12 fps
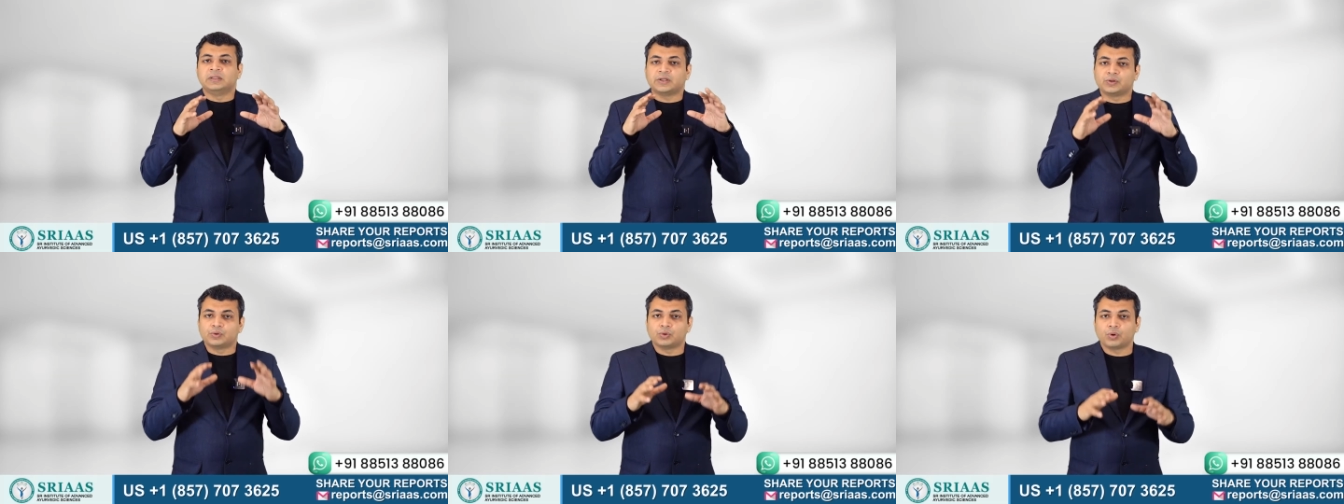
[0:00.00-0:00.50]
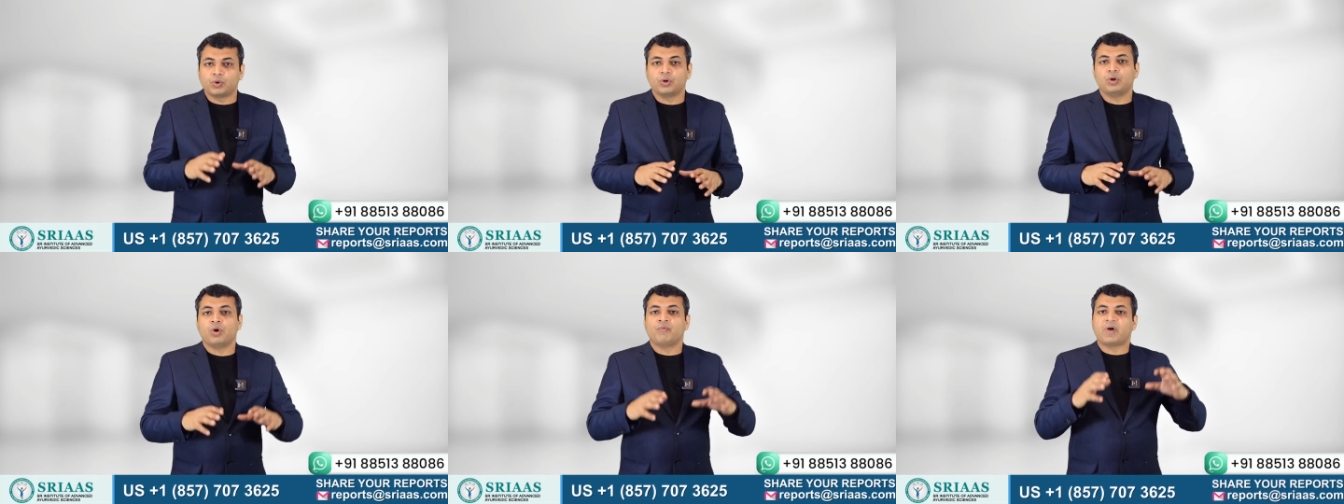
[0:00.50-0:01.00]
The
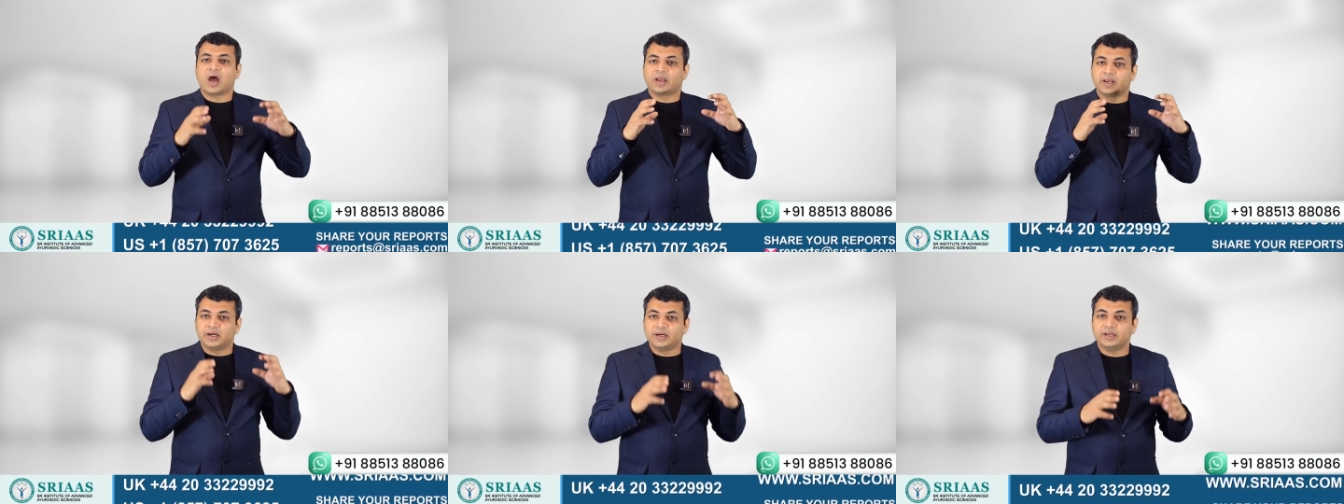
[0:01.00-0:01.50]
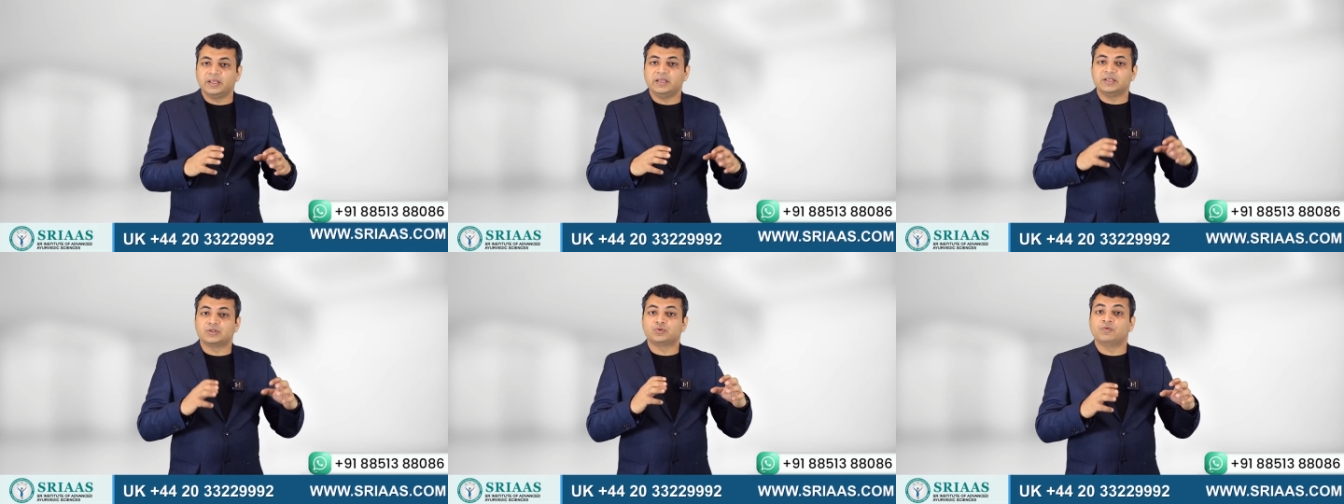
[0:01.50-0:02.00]
role of our kidney
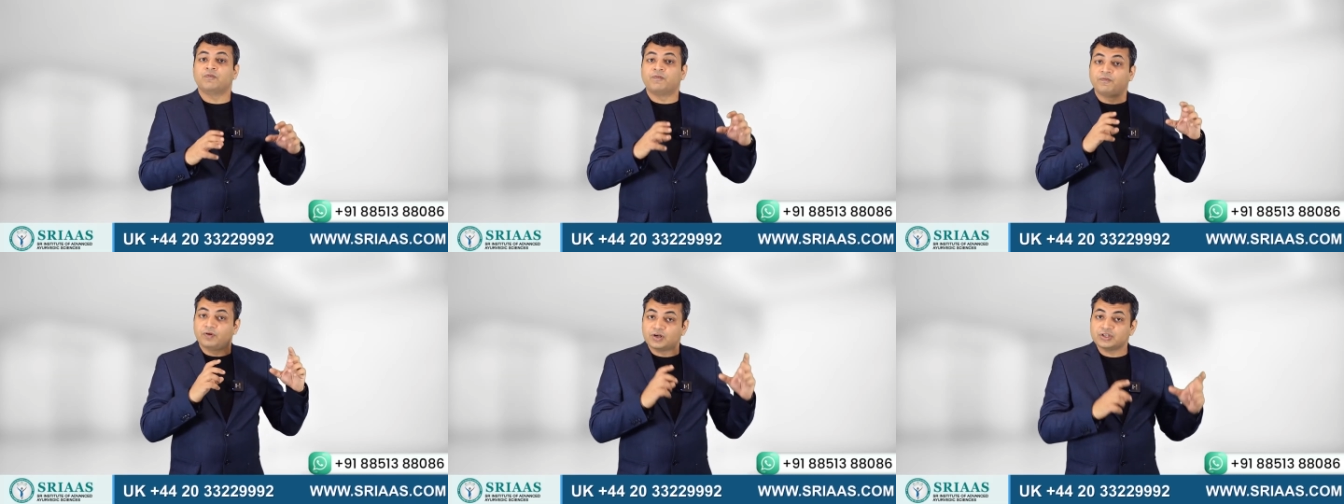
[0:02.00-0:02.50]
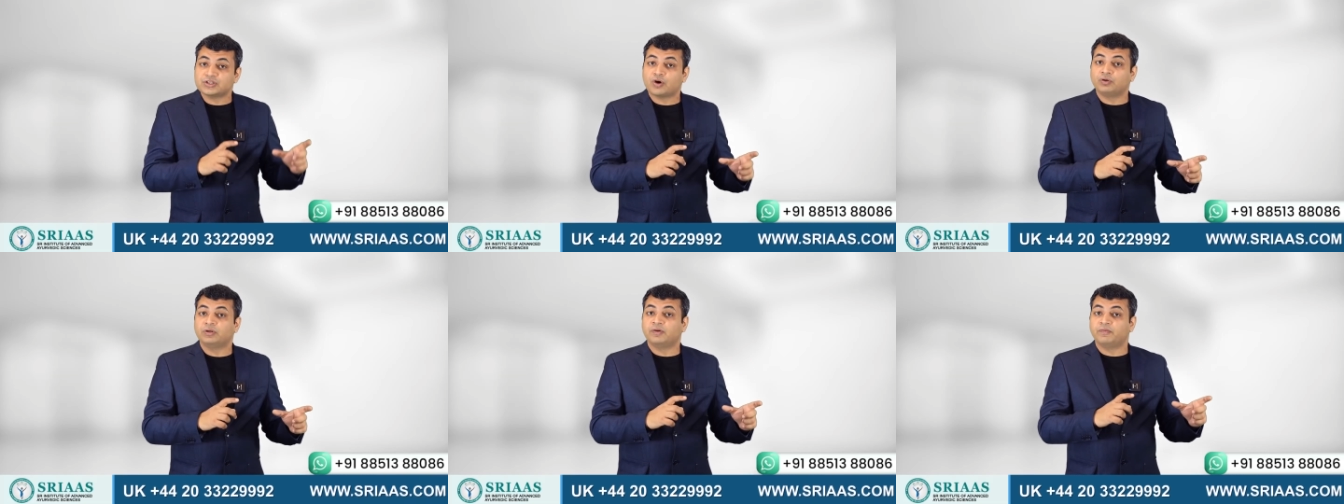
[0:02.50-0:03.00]
is to flush
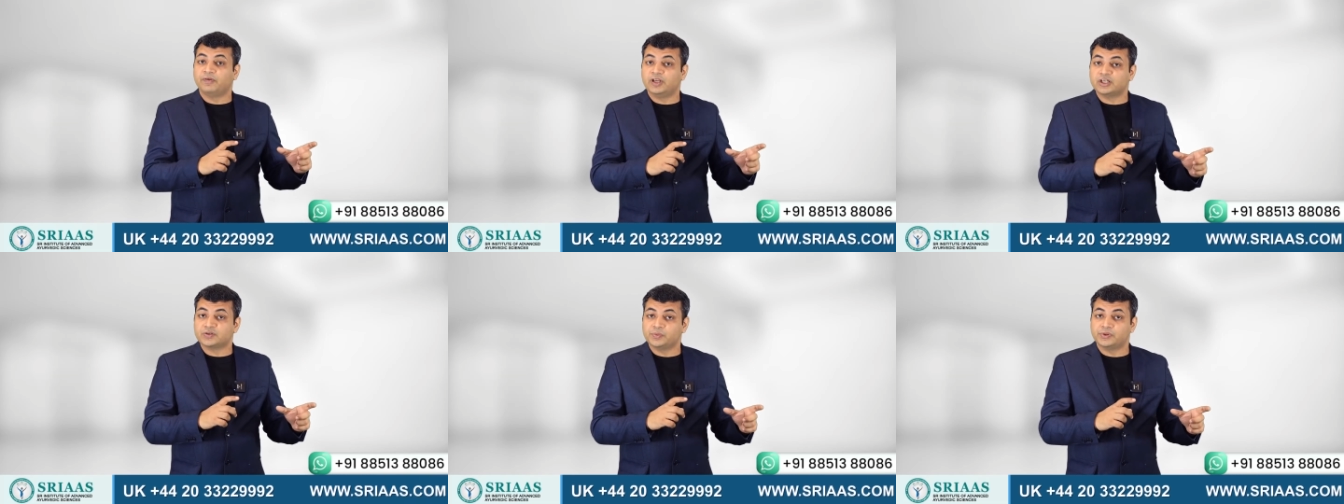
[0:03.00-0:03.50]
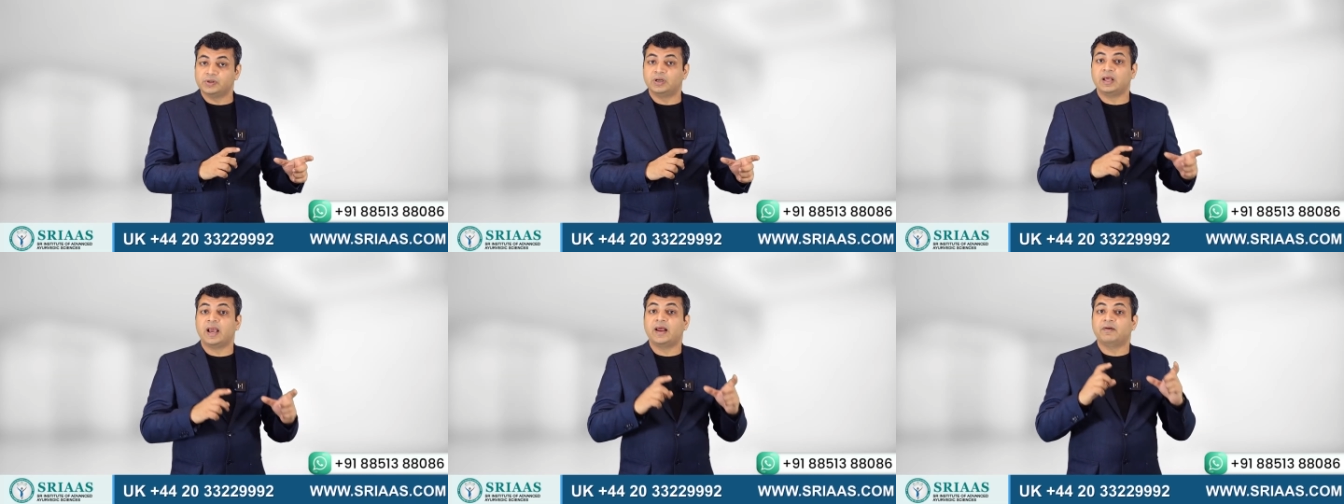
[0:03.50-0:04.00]
out the waste
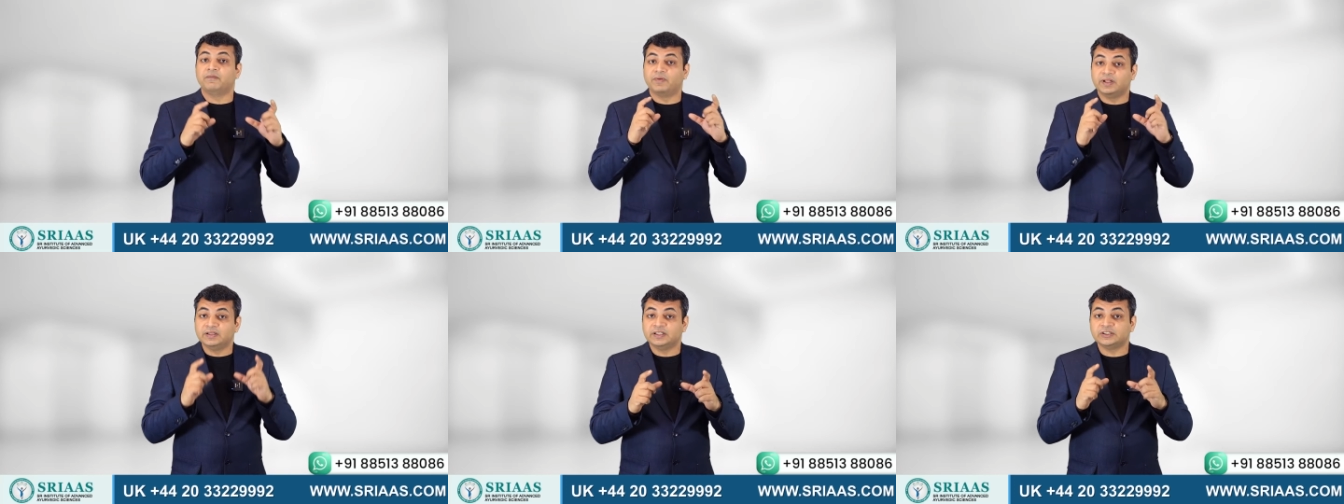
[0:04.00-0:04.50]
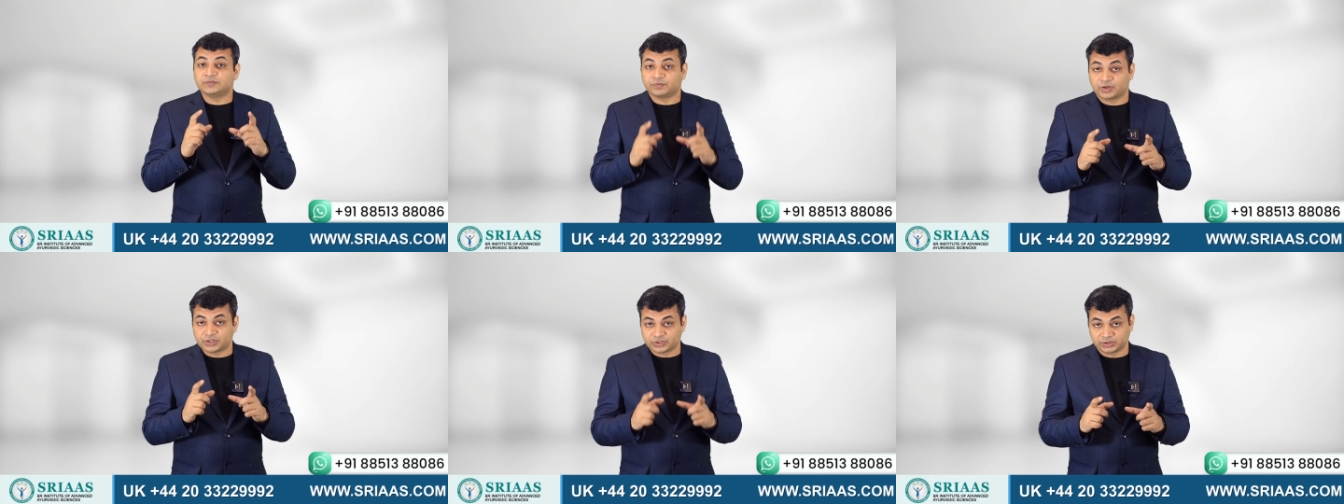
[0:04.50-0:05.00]
material, and when this
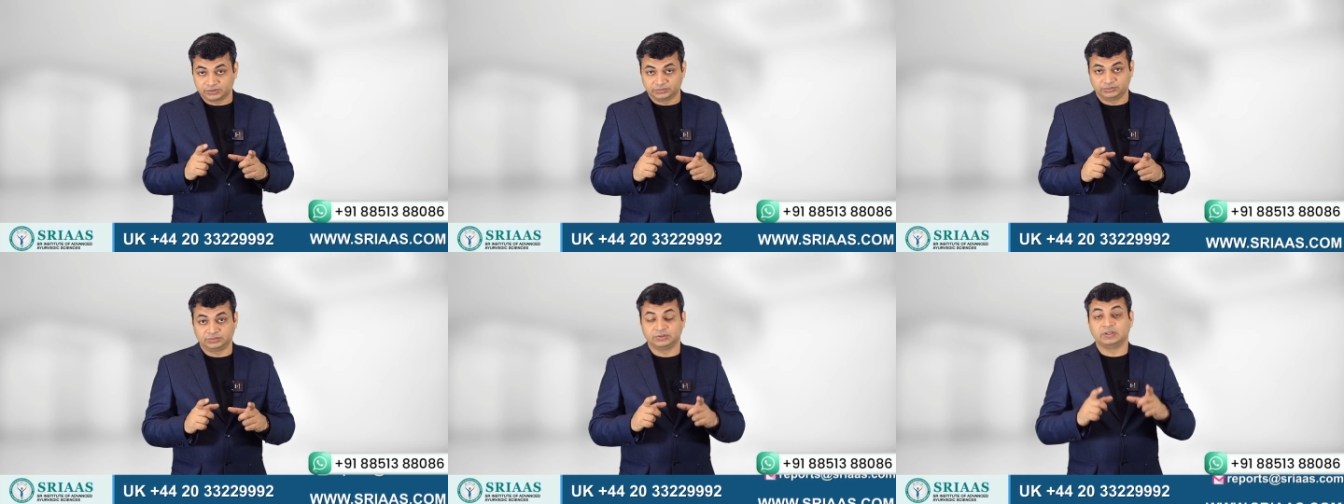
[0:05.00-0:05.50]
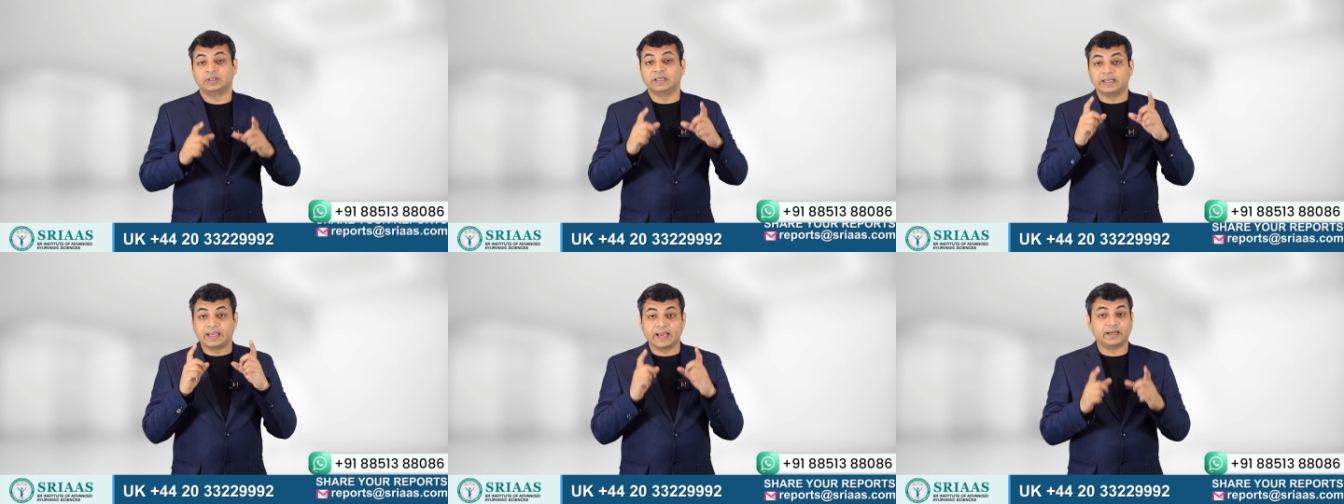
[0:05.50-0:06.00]
function
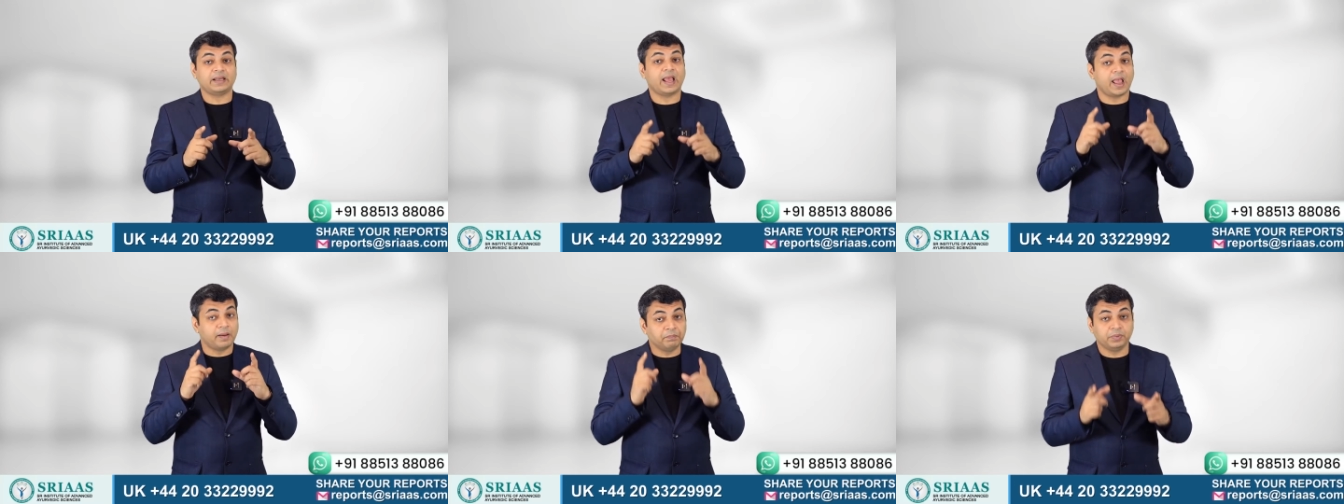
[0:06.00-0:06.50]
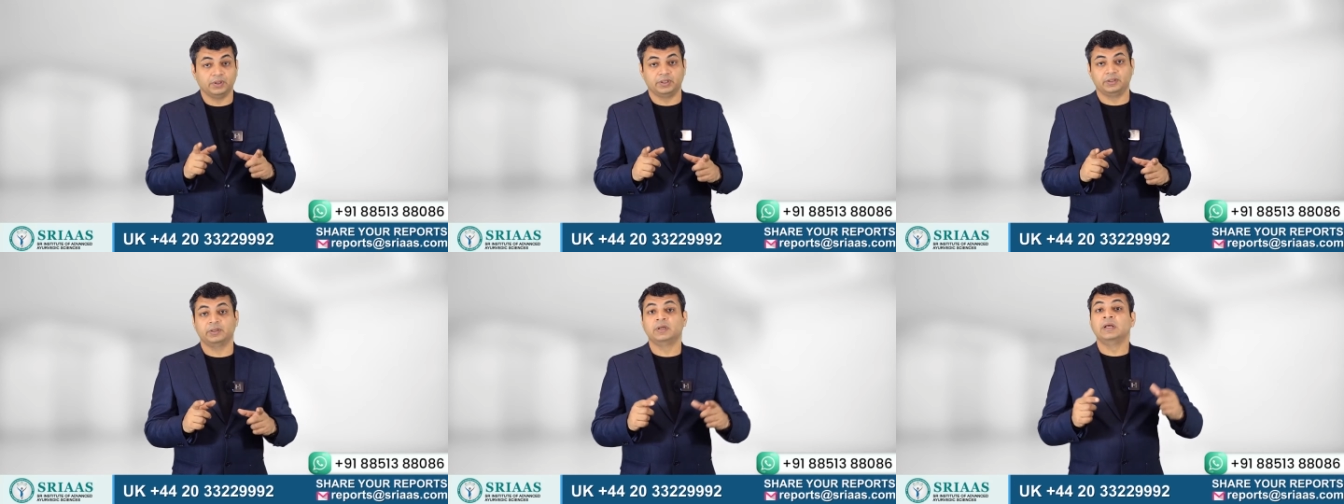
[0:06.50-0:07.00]
gets
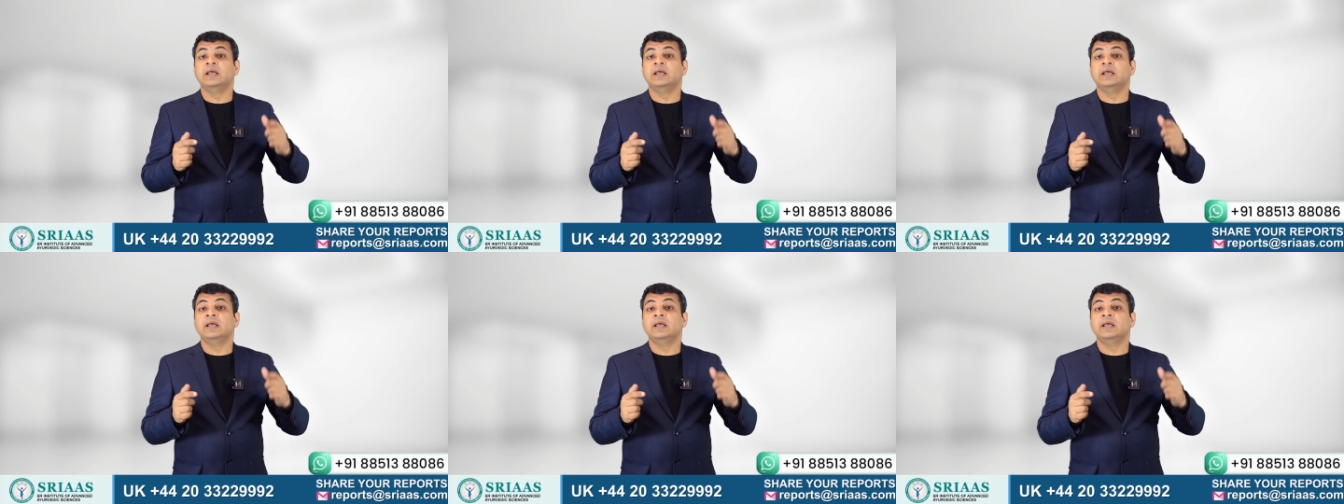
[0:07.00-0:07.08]
hampered,